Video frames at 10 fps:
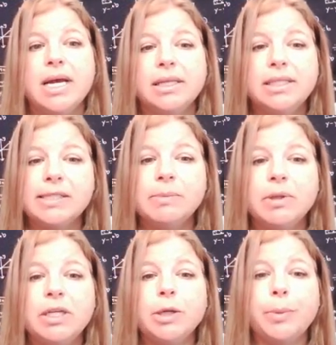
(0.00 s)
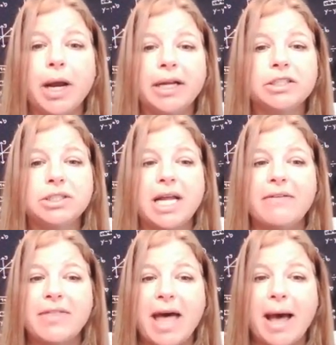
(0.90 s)
The decimal in your product should
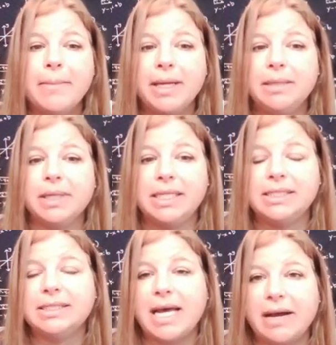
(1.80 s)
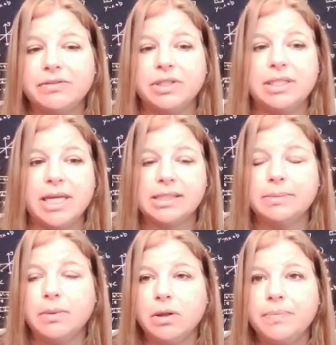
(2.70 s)
have that many places after the
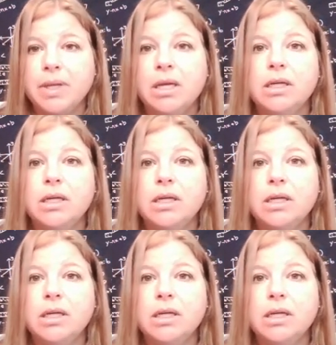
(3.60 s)
decimal.